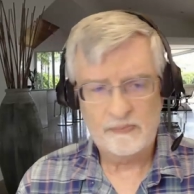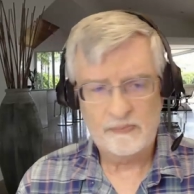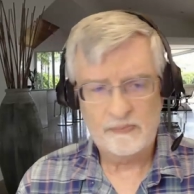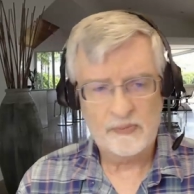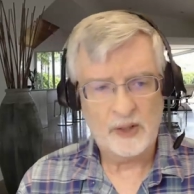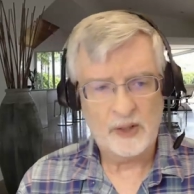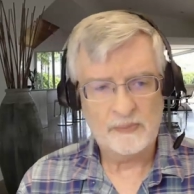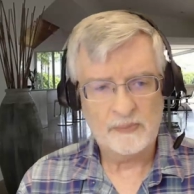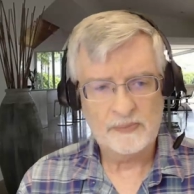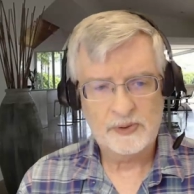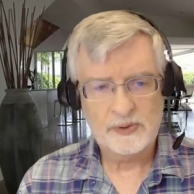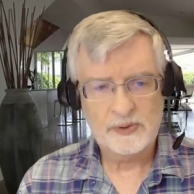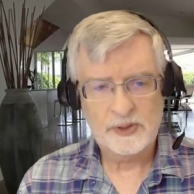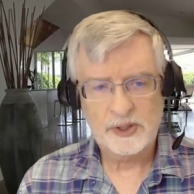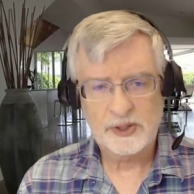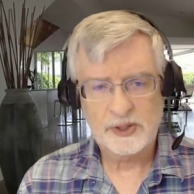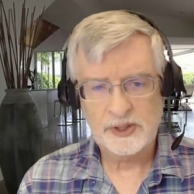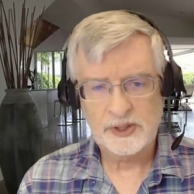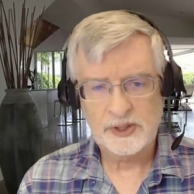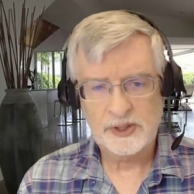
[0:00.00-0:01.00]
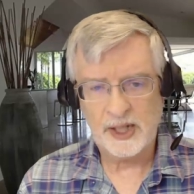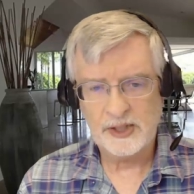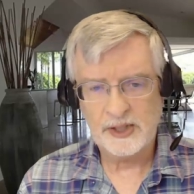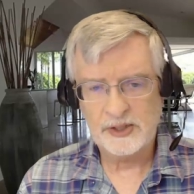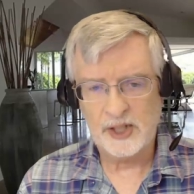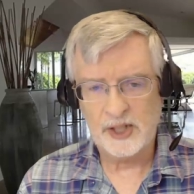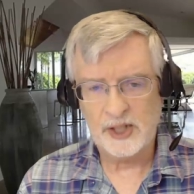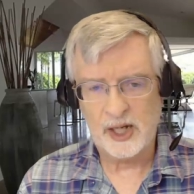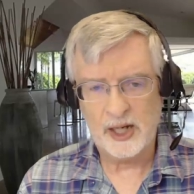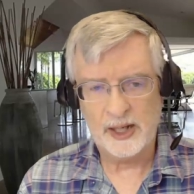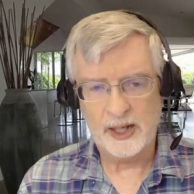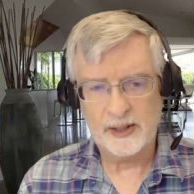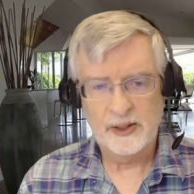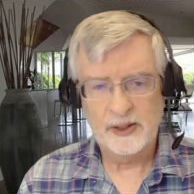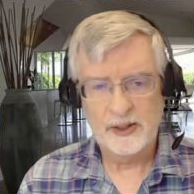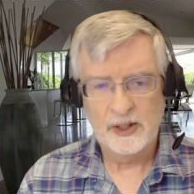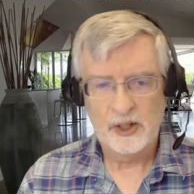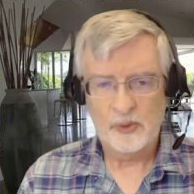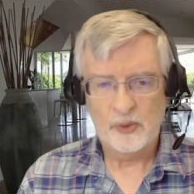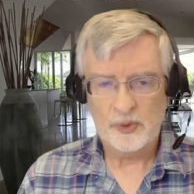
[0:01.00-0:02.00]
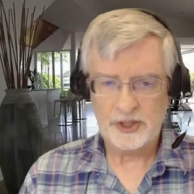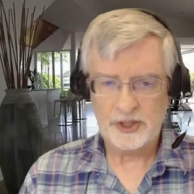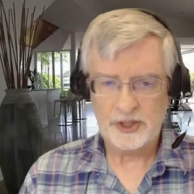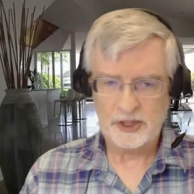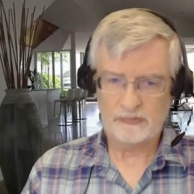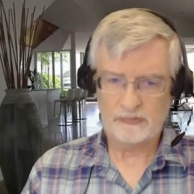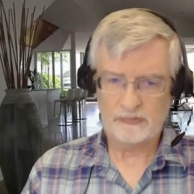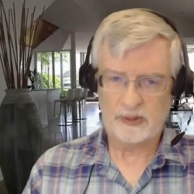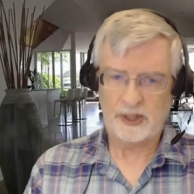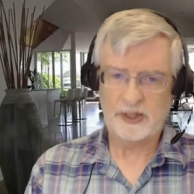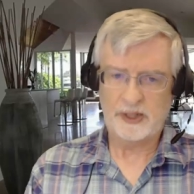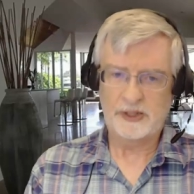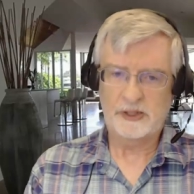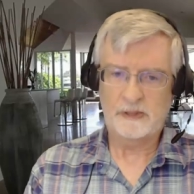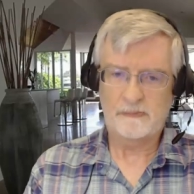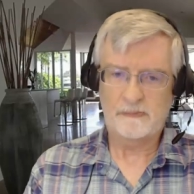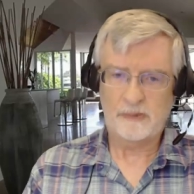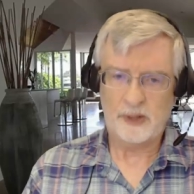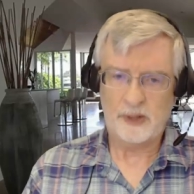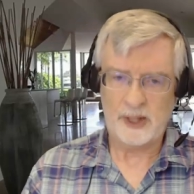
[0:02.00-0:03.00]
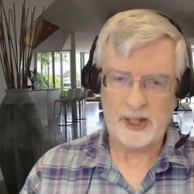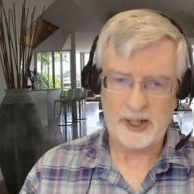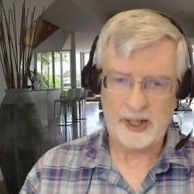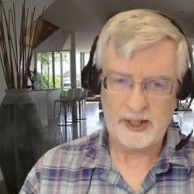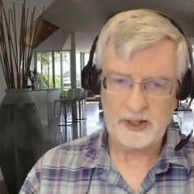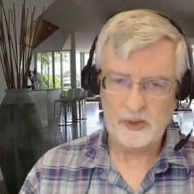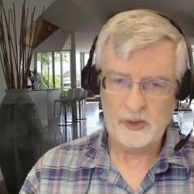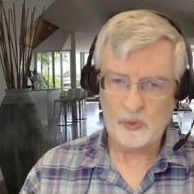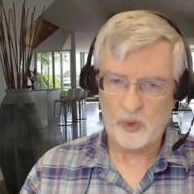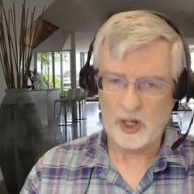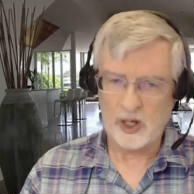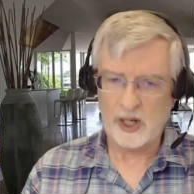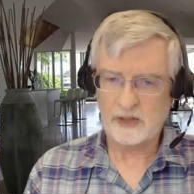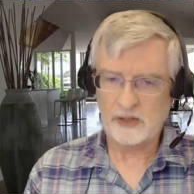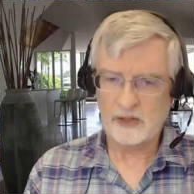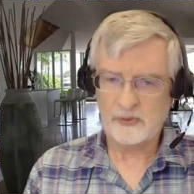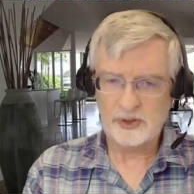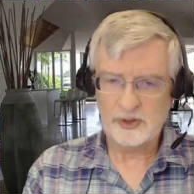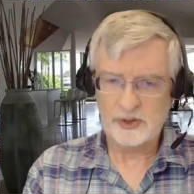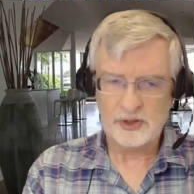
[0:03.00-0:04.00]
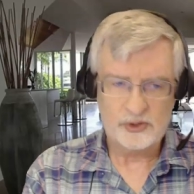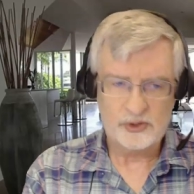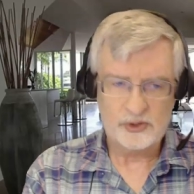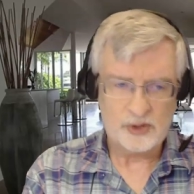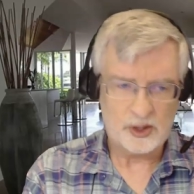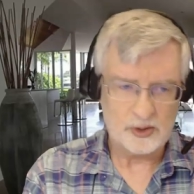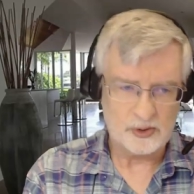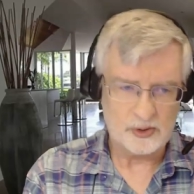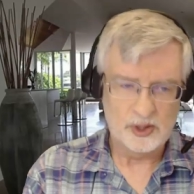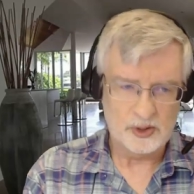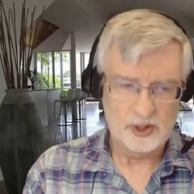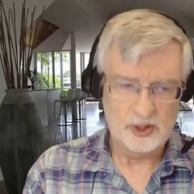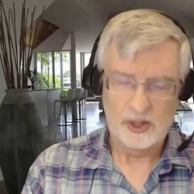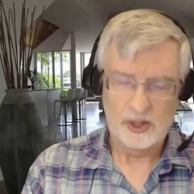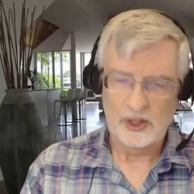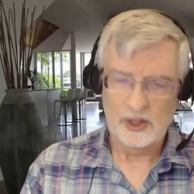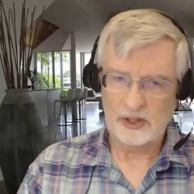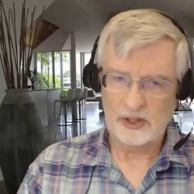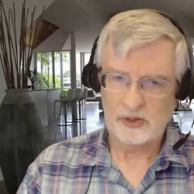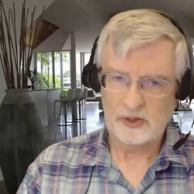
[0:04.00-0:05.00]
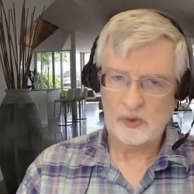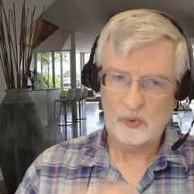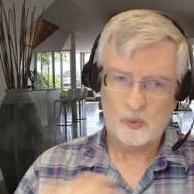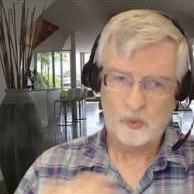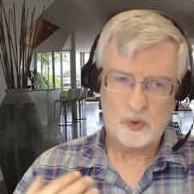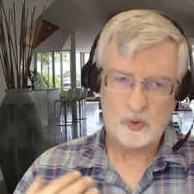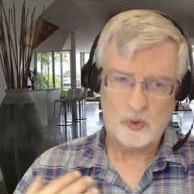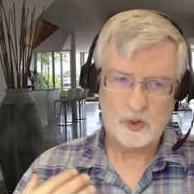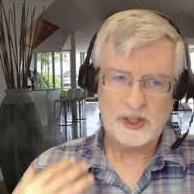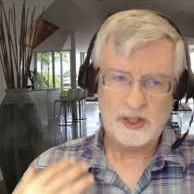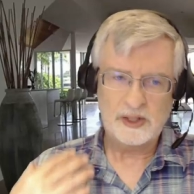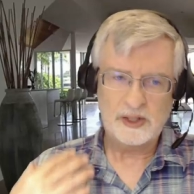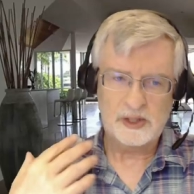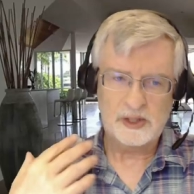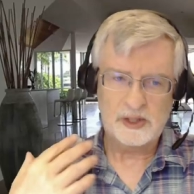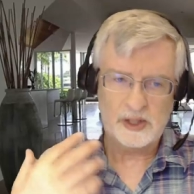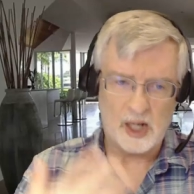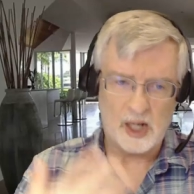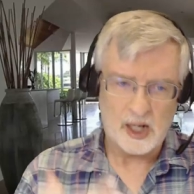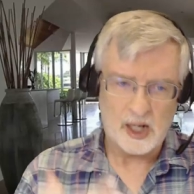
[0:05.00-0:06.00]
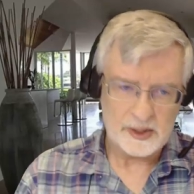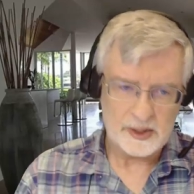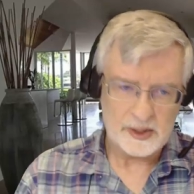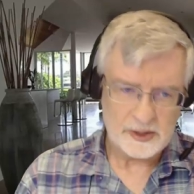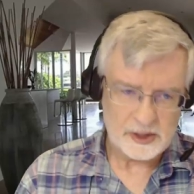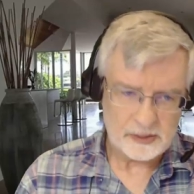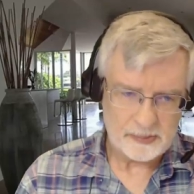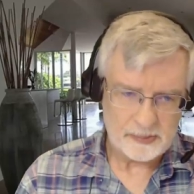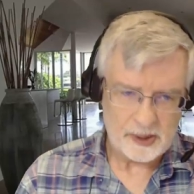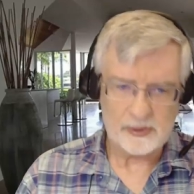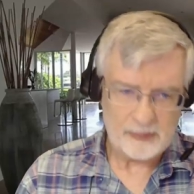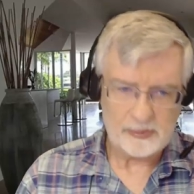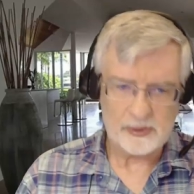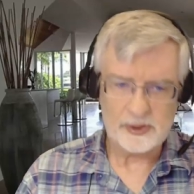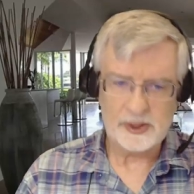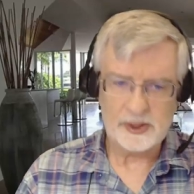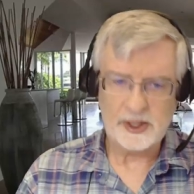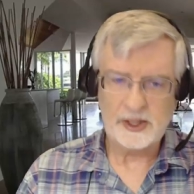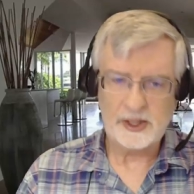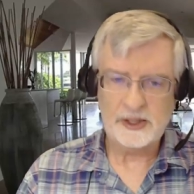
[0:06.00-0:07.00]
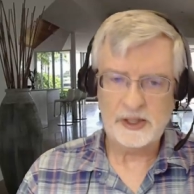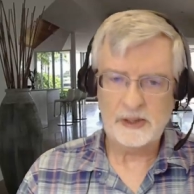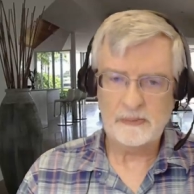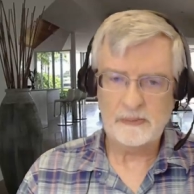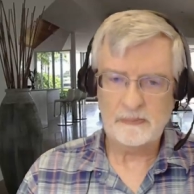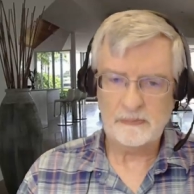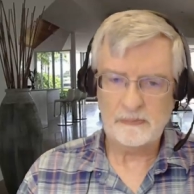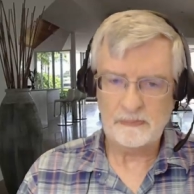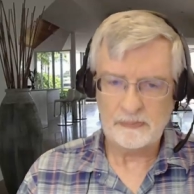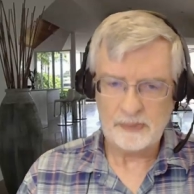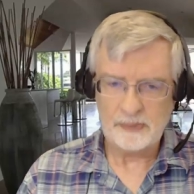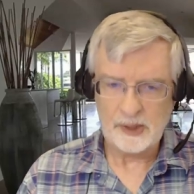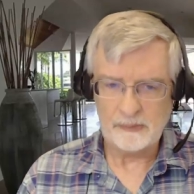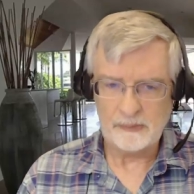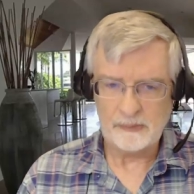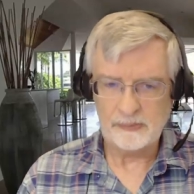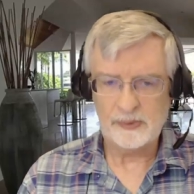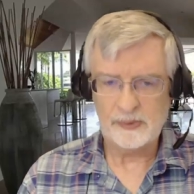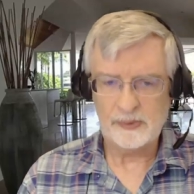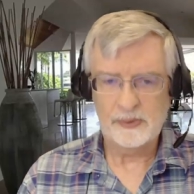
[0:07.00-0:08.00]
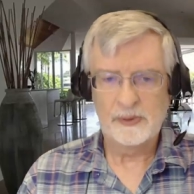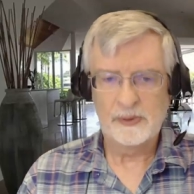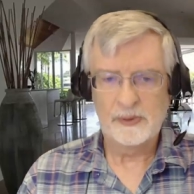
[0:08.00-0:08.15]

um, this next slide, which explains the plan and whys for the struggle. It's a war against God and his people, decent people.